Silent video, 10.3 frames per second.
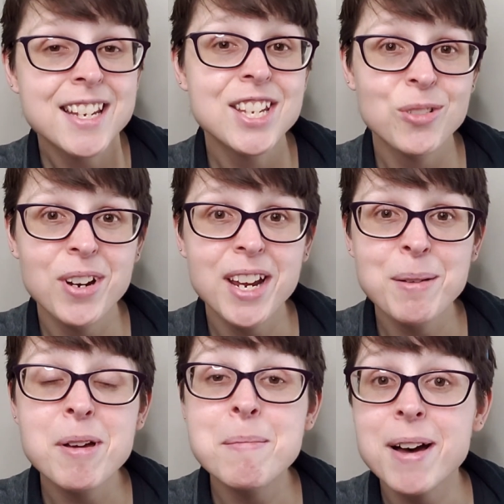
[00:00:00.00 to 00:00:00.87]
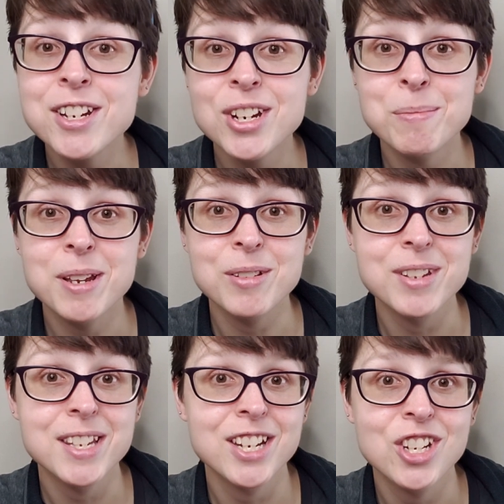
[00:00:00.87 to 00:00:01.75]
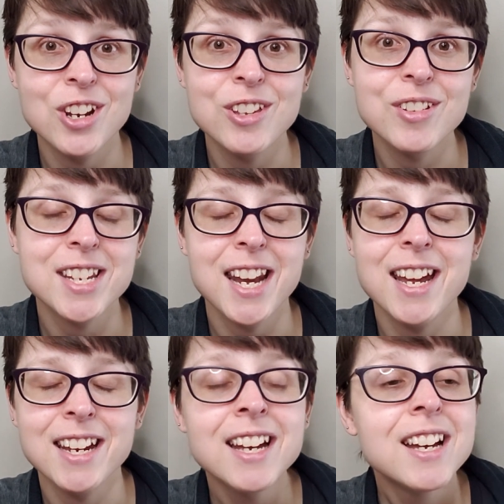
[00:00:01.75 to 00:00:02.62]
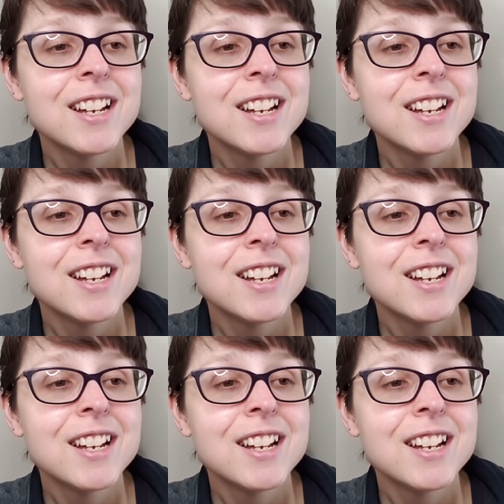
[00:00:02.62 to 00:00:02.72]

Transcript: extreme budget meals to show you today.